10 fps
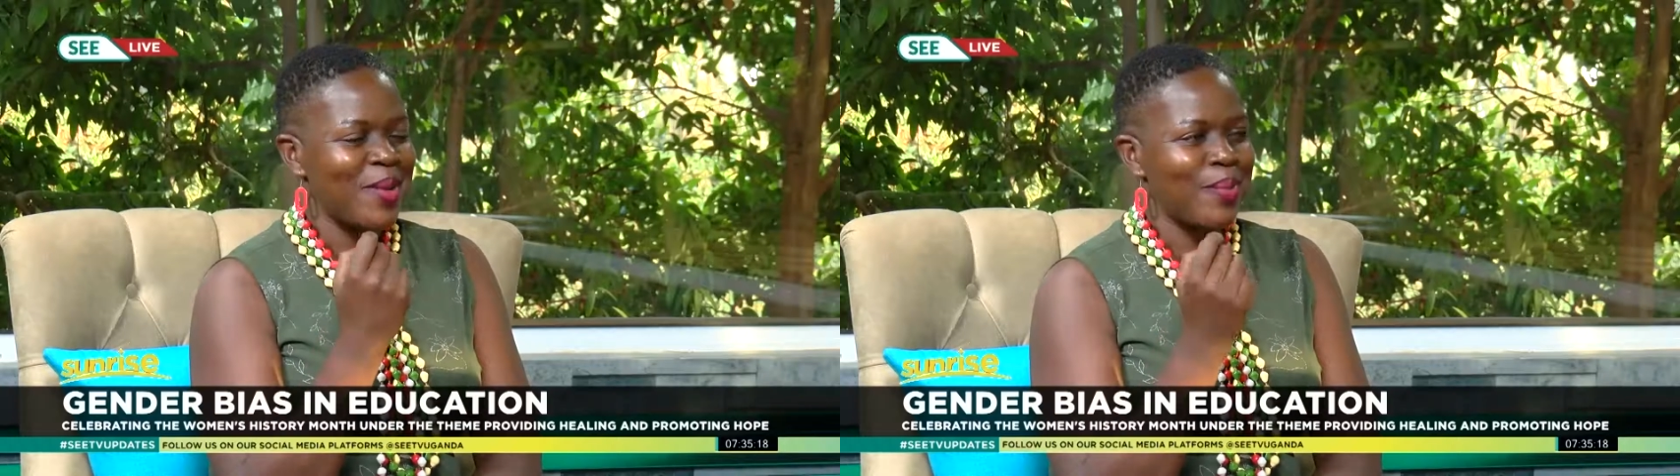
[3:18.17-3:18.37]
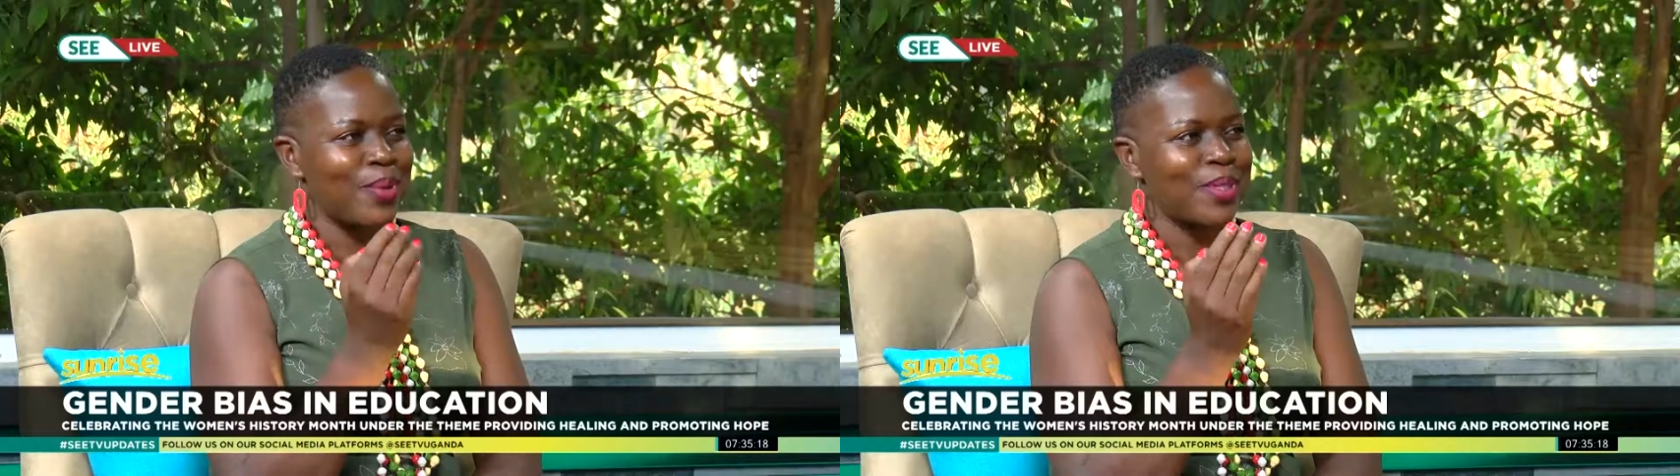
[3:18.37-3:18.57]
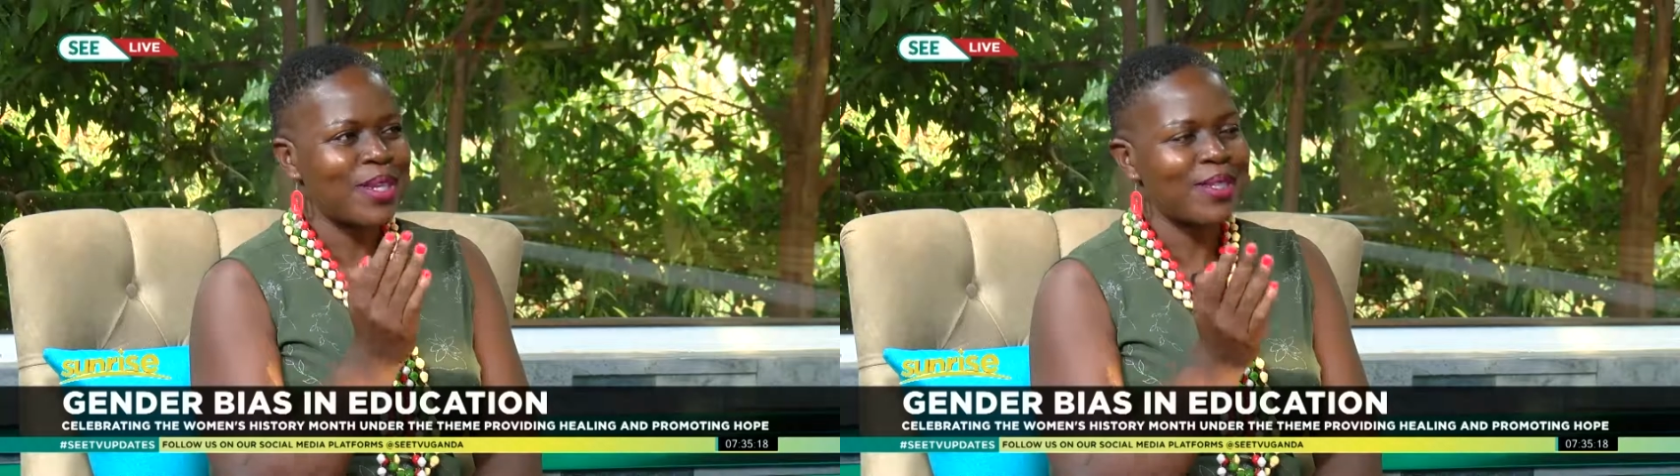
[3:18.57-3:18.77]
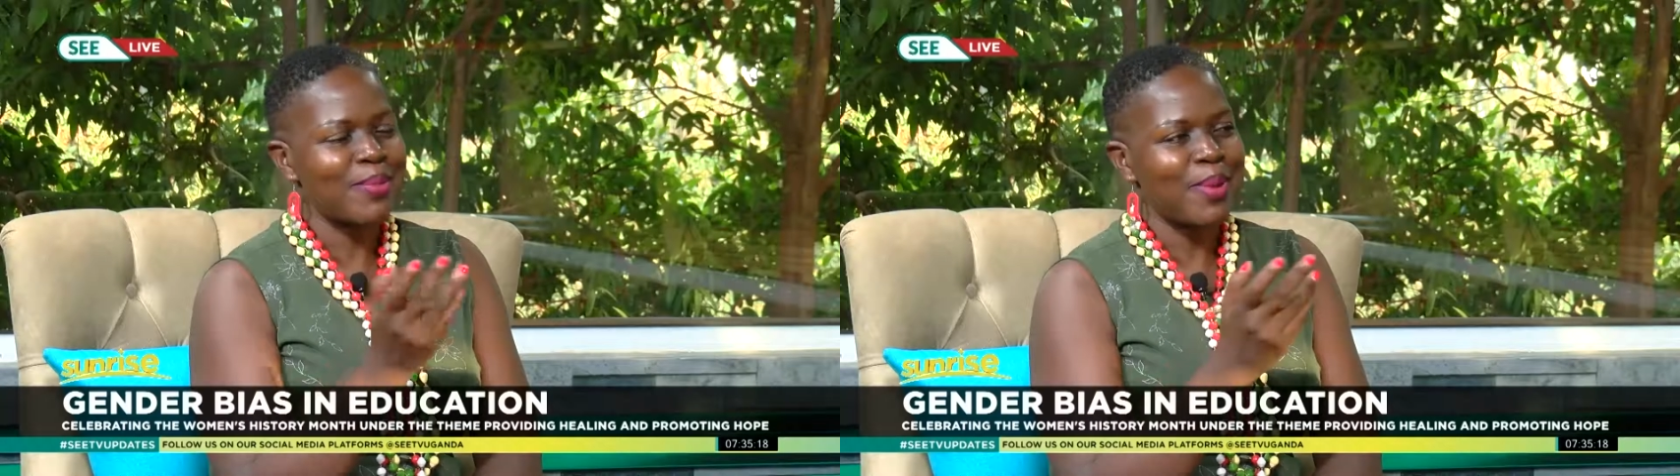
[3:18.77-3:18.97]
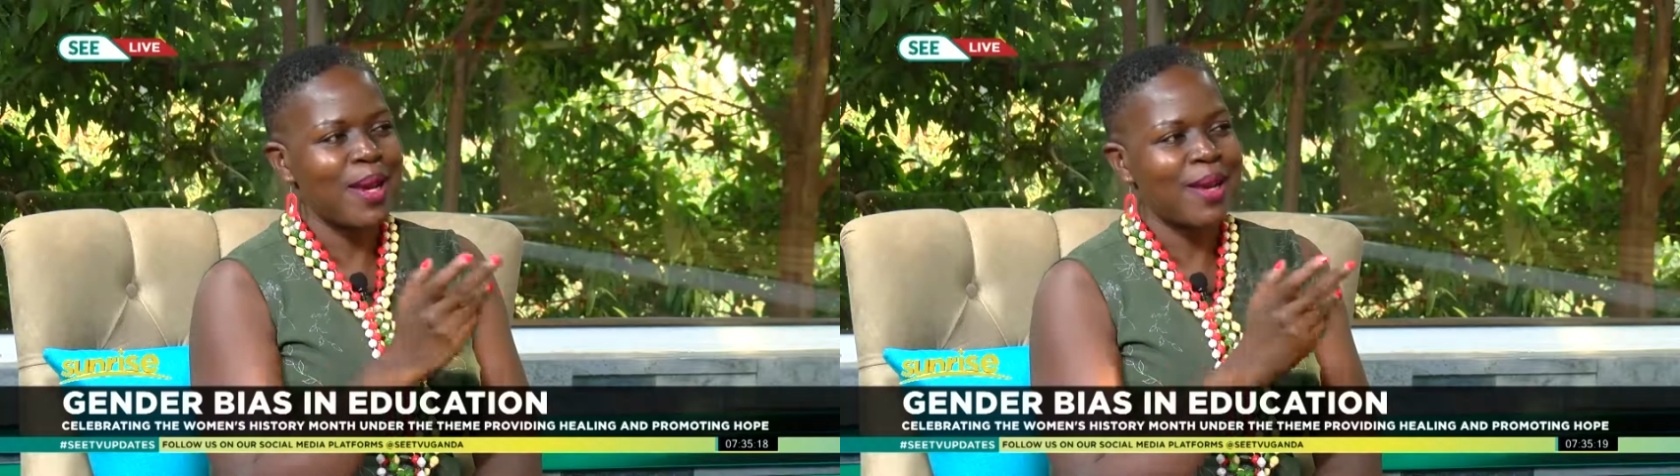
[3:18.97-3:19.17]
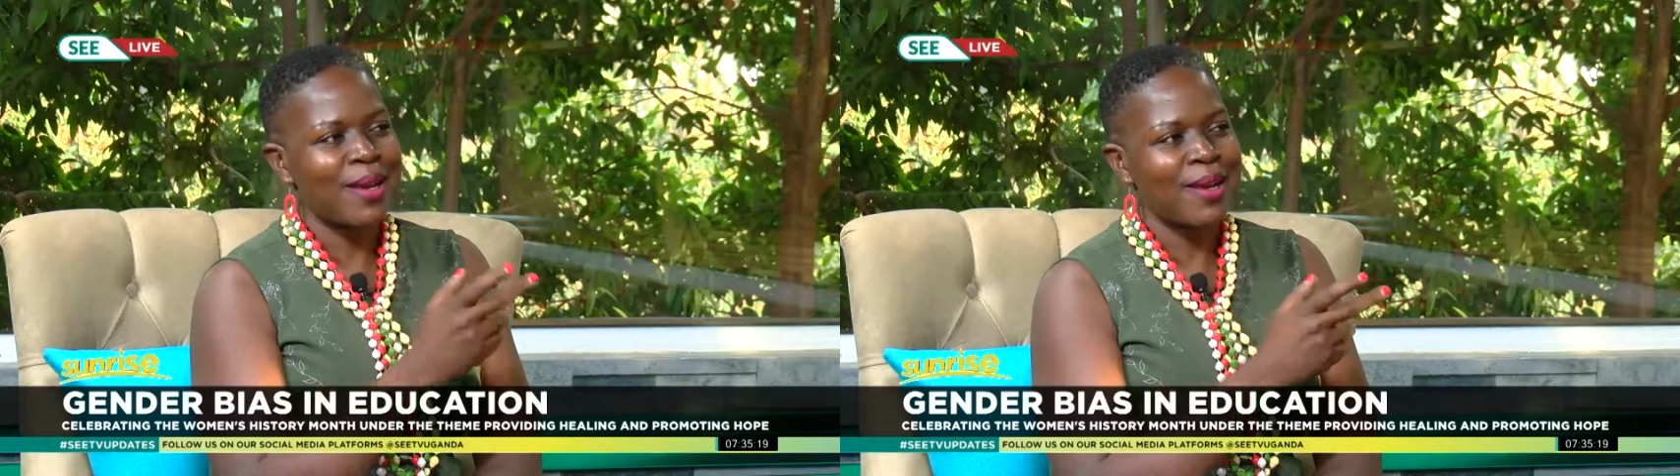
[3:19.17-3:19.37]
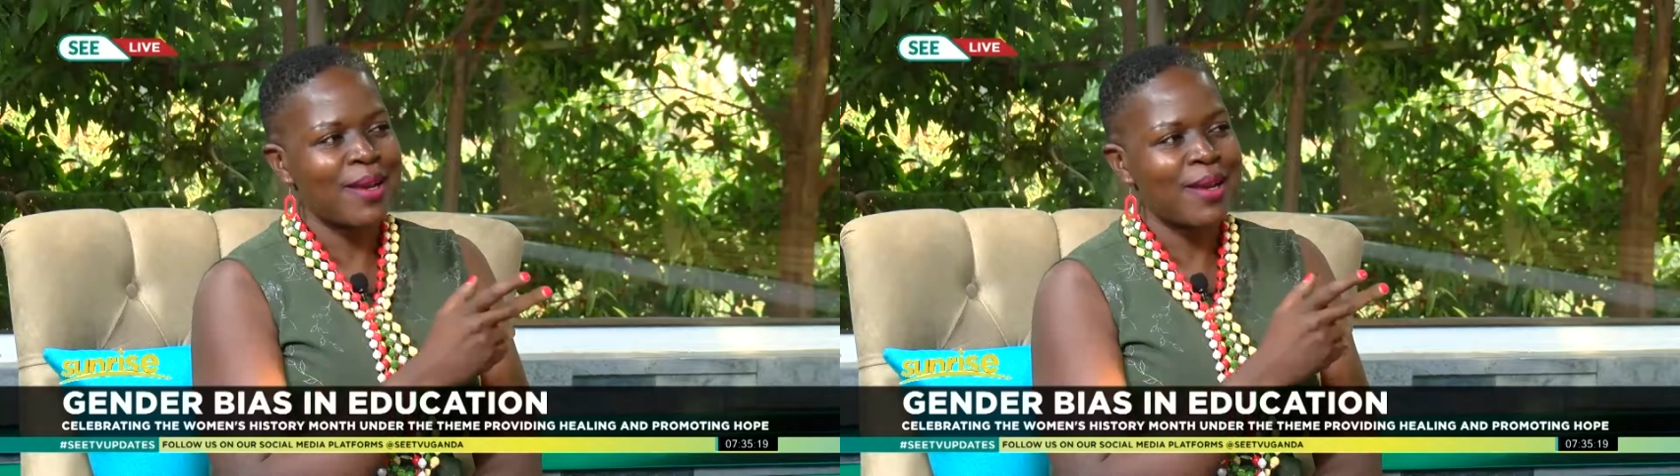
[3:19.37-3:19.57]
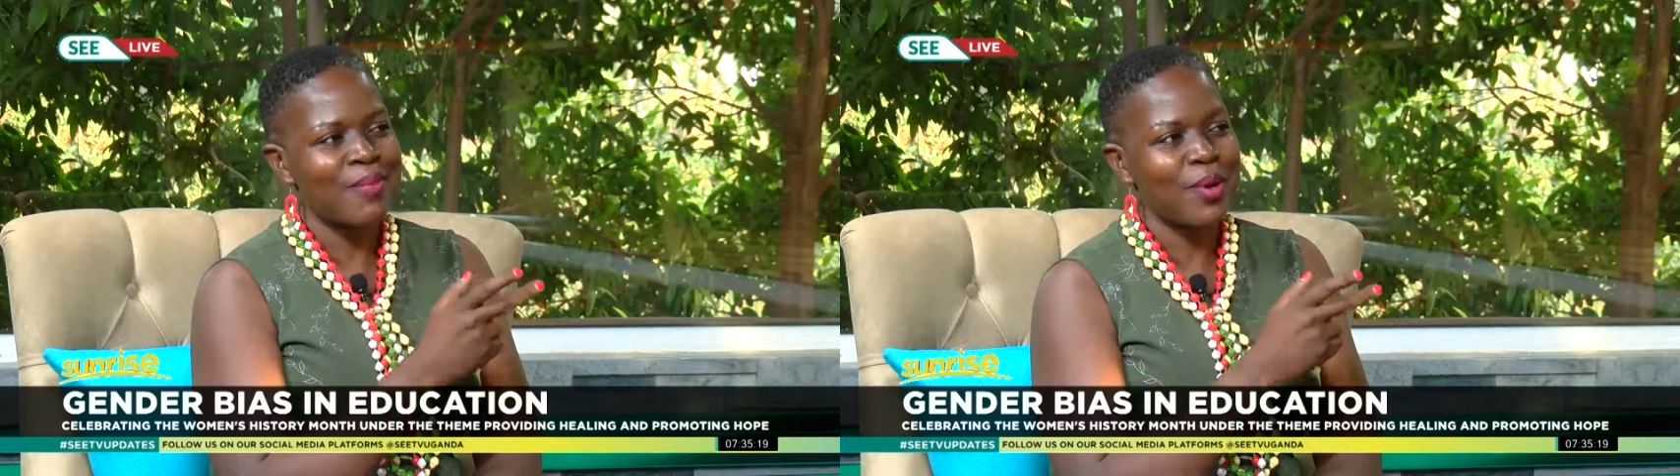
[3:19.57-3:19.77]
put us back
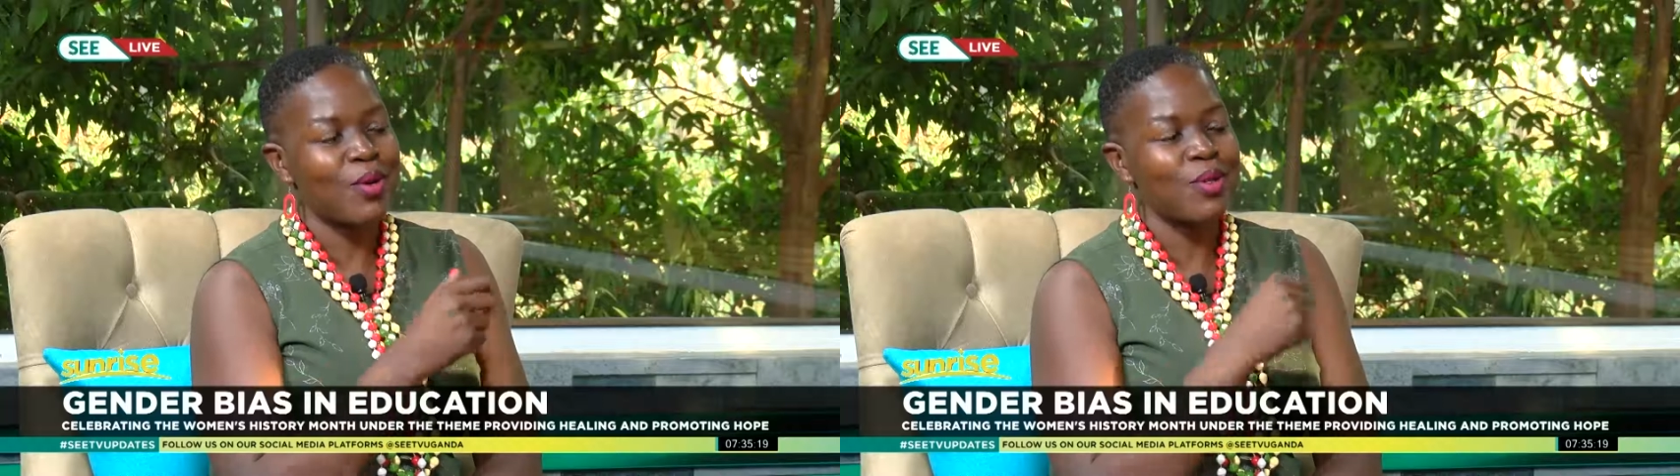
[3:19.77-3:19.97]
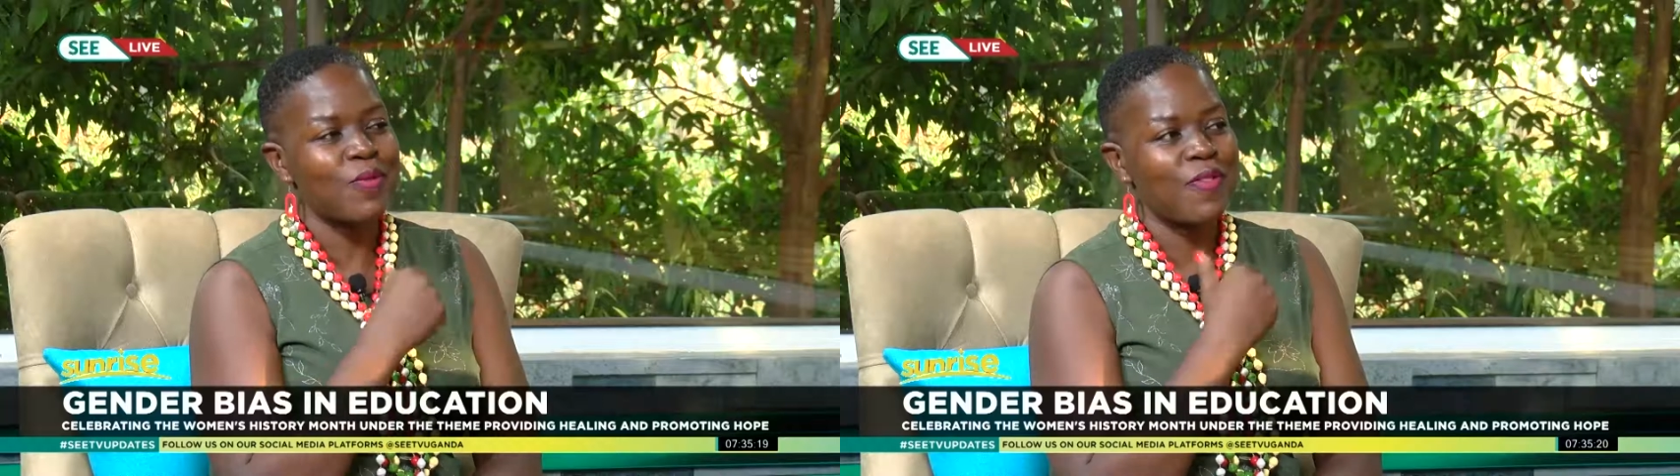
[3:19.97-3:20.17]
because of